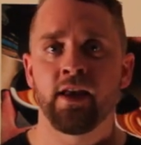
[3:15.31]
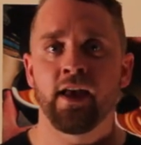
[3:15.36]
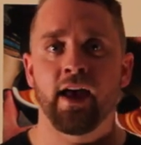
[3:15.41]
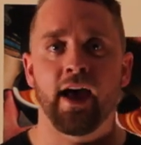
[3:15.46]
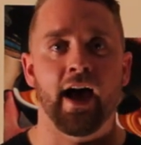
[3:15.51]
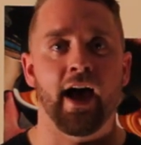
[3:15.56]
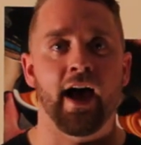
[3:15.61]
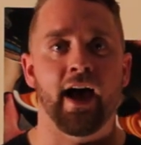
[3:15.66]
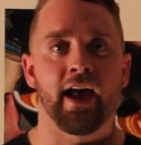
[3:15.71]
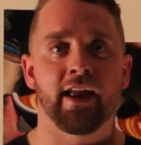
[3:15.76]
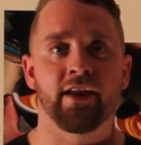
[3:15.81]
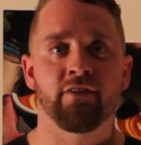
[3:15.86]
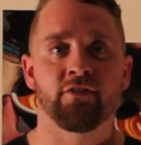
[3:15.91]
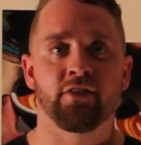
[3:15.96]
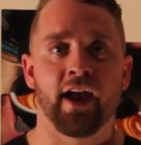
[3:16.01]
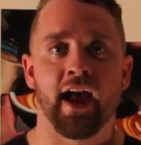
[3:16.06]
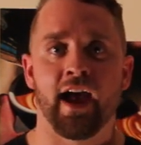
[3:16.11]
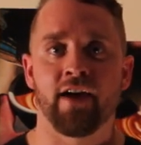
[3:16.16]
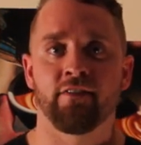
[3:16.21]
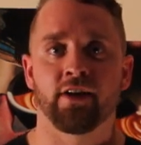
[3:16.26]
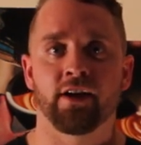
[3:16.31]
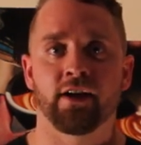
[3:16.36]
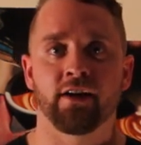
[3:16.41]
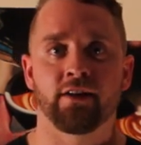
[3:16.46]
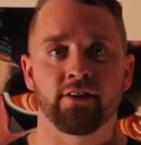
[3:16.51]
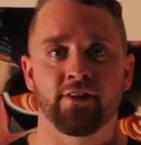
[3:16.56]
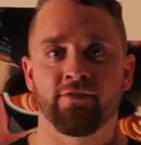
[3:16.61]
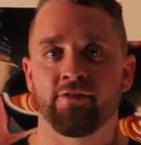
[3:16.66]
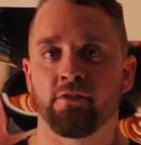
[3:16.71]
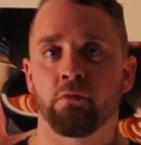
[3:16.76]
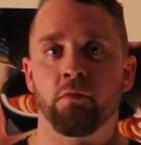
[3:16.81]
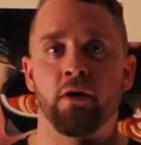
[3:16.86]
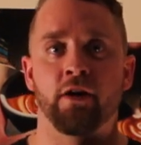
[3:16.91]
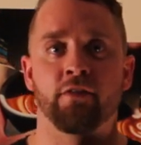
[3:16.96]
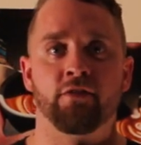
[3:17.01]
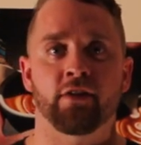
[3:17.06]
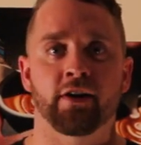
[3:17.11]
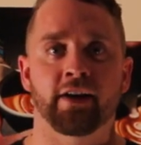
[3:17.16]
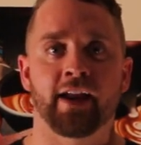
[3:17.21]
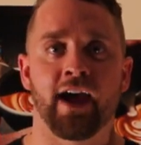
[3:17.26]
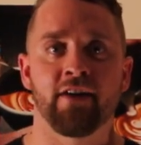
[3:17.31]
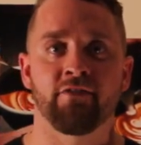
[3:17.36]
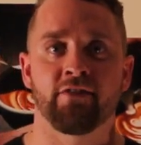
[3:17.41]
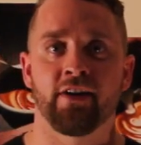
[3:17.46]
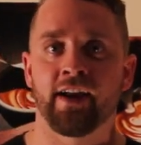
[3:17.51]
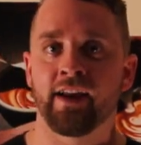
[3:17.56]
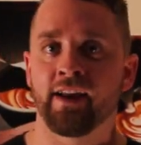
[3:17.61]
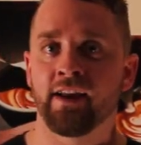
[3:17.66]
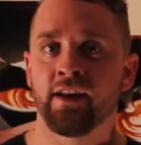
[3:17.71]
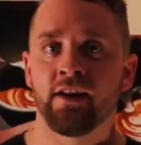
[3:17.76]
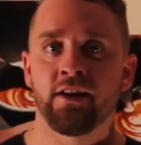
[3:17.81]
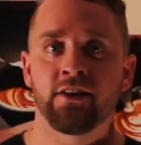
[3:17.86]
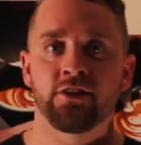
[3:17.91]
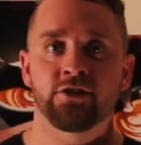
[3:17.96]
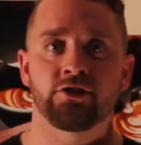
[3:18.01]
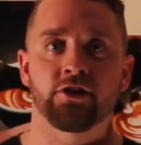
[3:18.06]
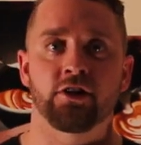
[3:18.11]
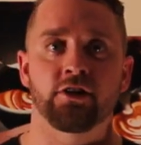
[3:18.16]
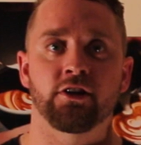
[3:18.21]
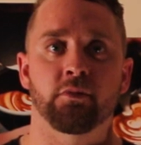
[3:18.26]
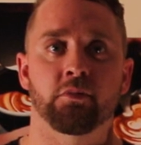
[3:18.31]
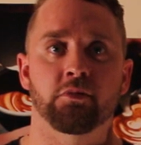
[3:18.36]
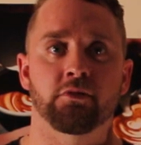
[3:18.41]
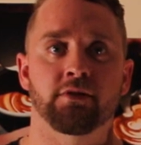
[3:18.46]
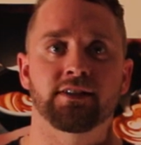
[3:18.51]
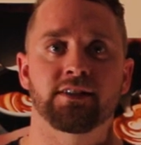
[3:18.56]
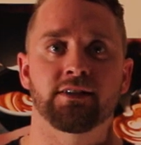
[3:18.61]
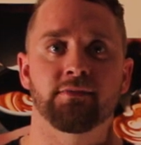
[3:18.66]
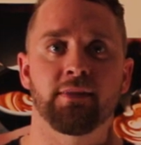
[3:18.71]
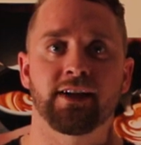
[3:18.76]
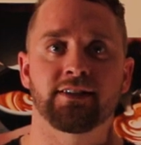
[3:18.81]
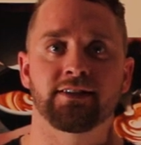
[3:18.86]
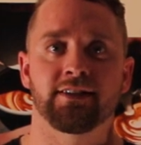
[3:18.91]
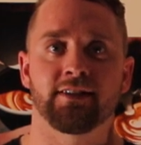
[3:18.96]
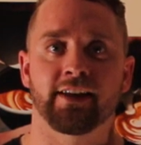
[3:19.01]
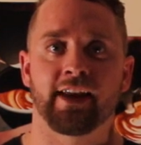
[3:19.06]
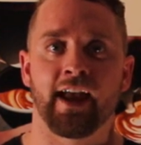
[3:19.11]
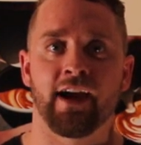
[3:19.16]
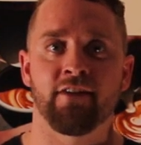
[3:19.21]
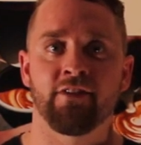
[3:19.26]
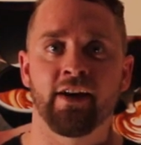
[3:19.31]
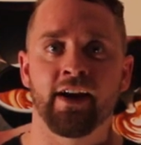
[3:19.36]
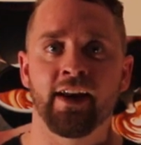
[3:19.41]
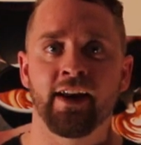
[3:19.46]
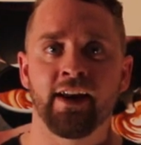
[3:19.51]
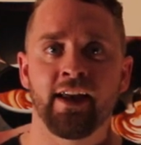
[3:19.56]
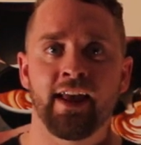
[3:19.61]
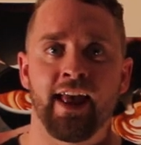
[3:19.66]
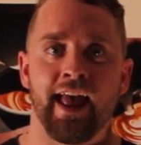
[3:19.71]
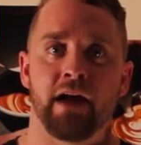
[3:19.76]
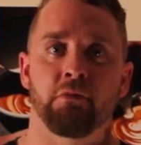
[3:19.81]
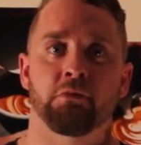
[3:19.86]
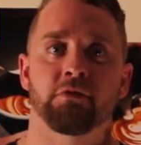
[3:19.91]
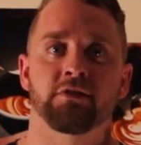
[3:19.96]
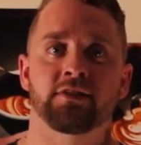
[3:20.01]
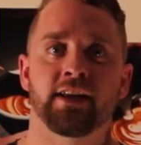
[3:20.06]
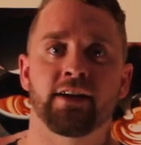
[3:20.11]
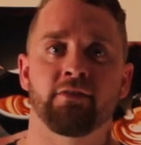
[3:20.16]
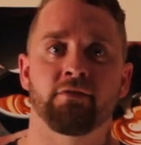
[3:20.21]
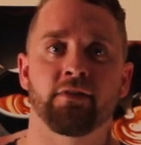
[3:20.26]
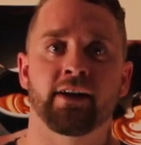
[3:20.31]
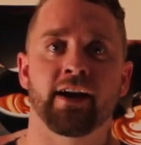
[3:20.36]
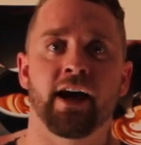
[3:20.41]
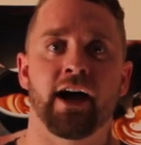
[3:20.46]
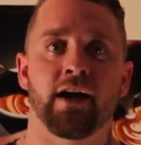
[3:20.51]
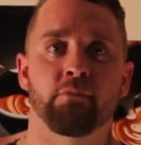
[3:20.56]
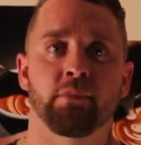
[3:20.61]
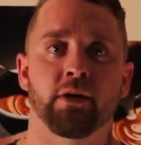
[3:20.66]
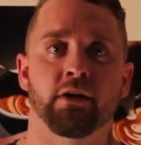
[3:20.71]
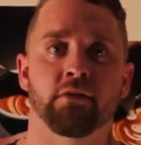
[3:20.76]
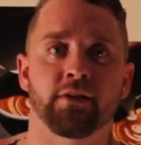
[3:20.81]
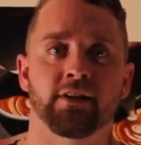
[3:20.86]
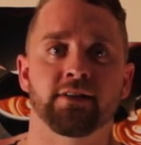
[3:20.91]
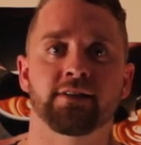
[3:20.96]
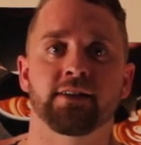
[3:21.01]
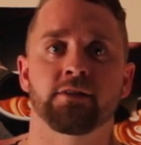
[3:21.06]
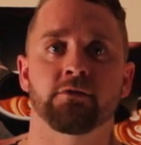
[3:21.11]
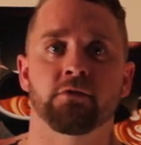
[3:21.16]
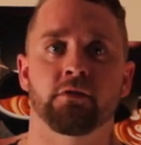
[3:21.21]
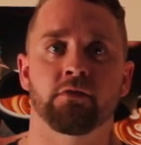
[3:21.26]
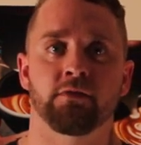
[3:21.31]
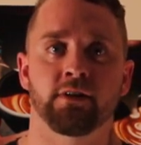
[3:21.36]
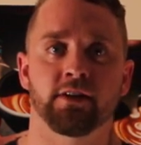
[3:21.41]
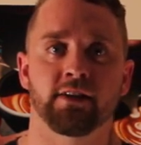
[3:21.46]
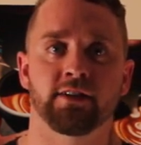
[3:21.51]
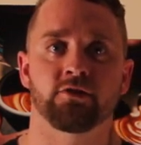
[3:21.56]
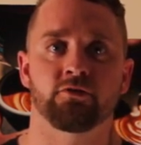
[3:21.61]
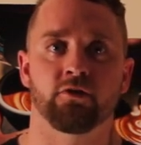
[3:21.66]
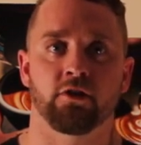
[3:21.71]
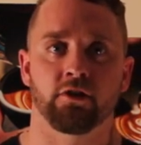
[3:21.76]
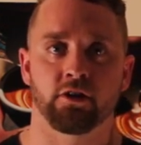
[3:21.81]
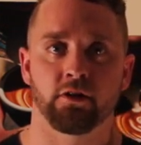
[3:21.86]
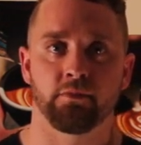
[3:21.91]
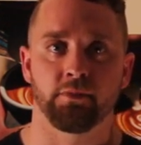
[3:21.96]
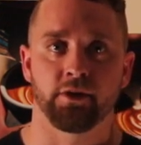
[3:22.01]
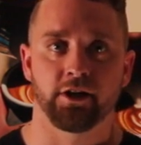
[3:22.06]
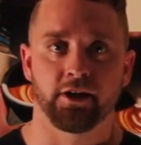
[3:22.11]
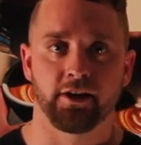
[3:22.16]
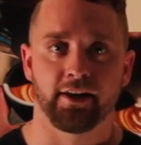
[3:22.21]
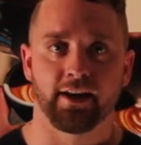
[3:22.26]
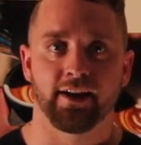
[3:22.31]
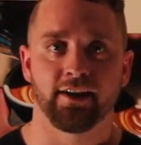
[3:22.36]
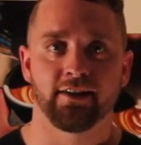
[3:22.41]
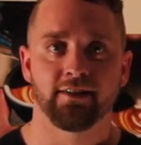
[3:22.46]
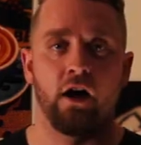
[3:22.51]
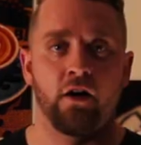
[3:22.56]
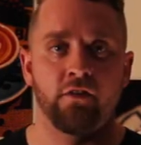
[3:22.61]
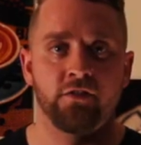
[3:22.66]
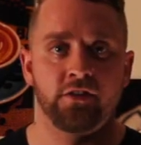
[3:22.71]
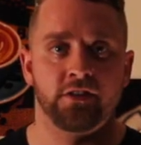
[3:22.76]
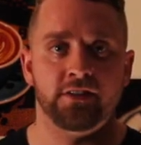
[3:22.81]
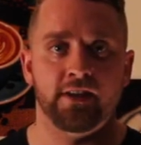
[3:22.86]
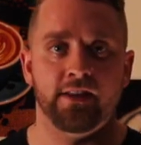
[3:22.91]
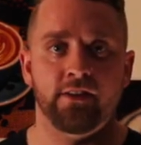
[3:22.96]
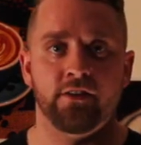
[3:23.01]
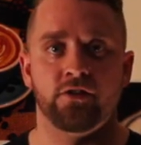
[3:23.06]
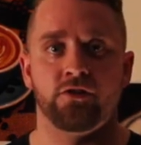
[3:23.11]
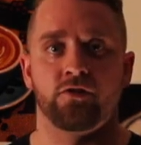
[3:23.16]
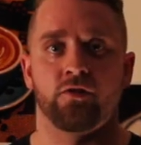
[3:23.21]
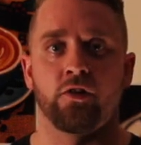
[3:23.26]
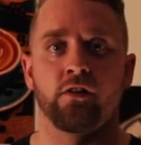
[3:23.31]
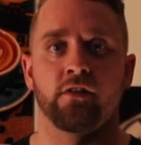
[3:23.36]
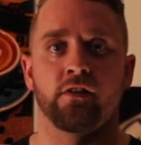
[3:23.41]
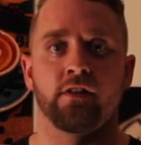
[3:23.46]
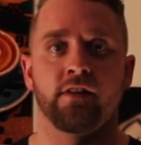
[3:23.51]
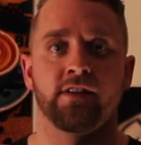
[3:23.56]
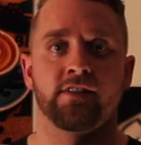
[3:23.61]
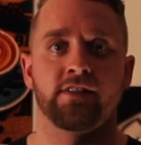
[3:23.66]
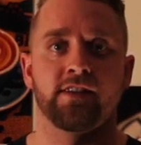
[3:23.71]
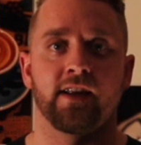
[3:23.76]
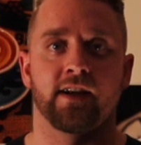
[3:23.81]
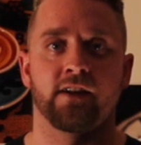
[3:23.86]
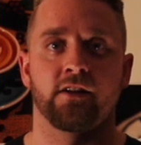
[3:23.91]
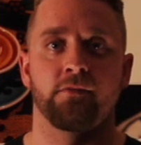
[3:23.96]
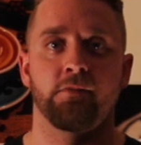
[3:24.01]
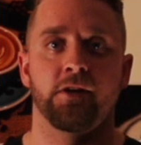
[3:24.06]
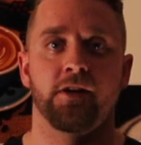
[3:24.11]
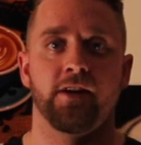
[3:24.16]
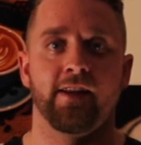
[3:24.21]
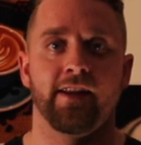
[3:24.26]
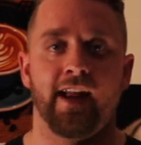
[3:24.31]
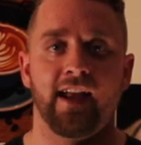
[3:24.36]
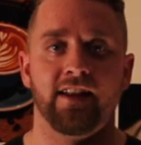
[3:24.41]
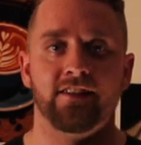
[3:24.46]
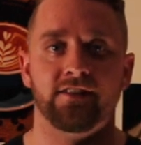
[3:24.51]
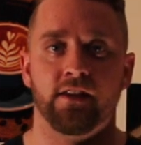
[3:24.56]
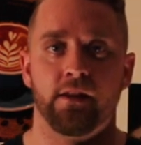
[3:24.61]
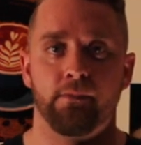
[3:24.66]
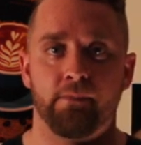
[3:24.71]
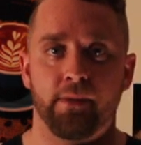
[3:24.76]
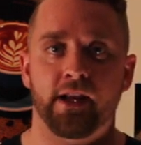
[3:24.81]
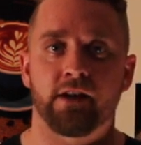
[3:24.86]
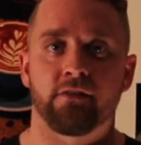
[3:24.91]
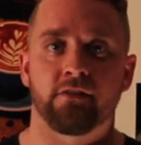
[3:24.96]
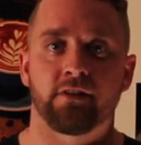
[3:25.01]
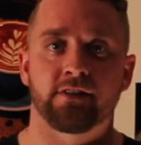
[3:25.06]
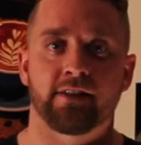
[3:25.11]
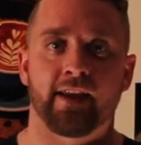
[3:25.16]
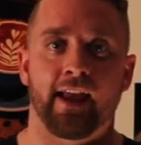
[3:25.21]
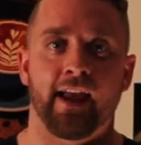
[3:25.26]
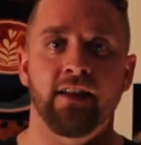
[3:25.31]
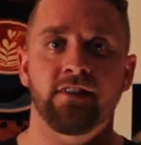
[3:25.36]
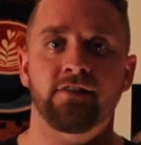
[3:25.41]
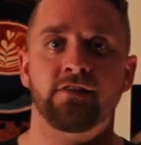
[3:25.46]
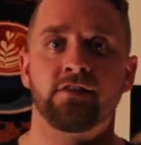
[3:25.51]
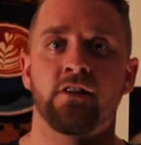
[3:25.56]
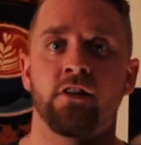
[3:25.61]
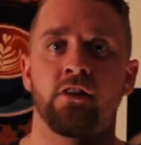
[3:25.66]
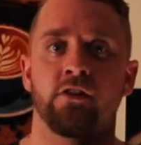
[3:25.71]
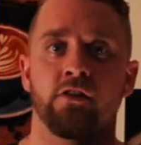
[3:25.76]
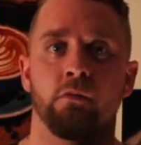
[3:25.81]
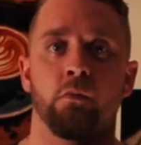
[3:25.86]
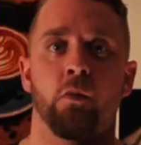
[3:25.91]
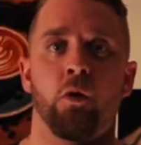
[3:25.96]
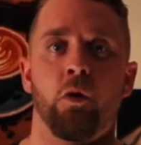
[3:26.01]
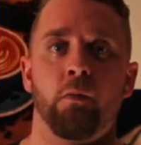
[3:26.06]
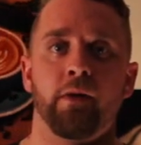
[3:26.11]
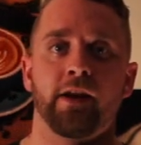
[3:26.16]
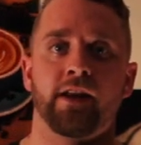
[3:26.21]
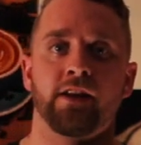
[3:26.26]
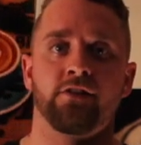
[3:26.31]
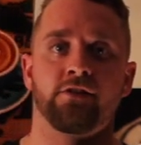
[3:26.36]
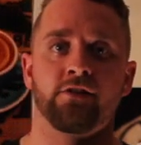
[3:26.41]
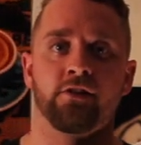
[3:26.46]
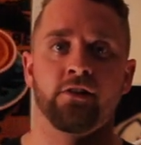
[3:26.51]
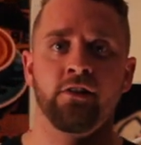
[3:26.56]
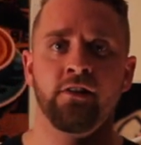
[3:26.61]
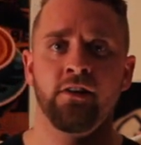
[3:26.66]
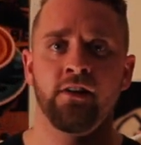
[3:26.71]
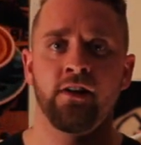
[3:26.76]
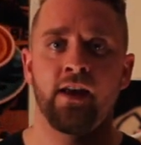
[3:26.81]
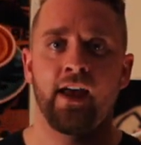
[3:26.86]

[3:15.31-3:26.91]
If you work for a cafe, show your barista mates at the cafe, and we'll see if we can't build this into a really strong community. Obviously, the stronger this community gets and the bigger it gets, the more we can do.